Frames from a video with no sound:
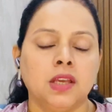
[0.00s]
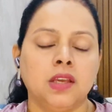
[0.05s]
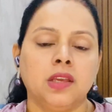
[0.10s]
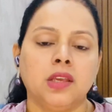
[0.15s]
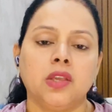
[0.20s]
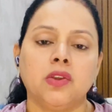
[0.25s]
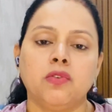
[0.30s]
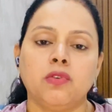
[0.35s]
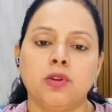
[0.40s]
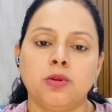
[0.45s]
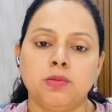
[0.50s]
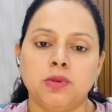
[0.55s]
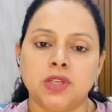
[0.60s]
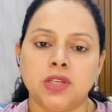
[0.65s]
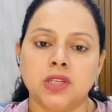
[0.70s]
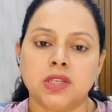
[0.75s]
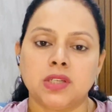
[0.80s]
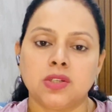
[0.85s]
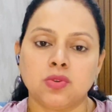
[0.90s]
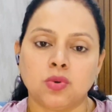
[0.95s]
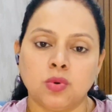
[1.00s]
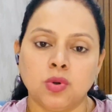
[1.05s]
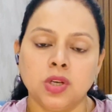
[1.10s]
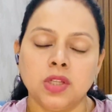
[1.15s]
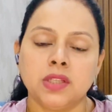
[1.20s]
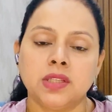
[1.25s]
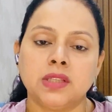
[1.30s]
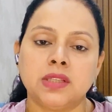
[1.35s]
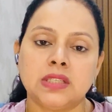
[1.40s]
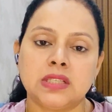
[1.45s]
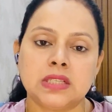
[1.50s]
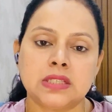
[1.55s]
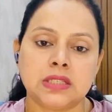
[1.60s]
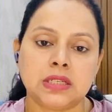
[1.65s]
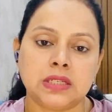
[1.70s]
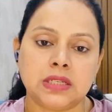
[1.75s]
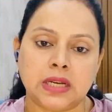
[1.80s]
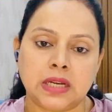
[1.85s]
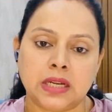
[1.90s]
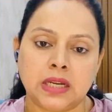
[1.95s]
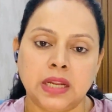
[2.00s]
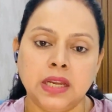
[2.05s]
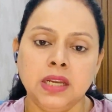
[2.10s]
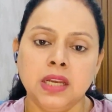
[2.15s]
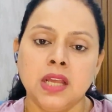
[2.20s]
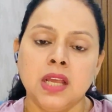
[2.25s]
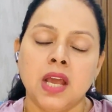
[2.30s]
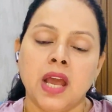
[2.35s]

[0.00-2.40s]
you will be told that this is the deadline,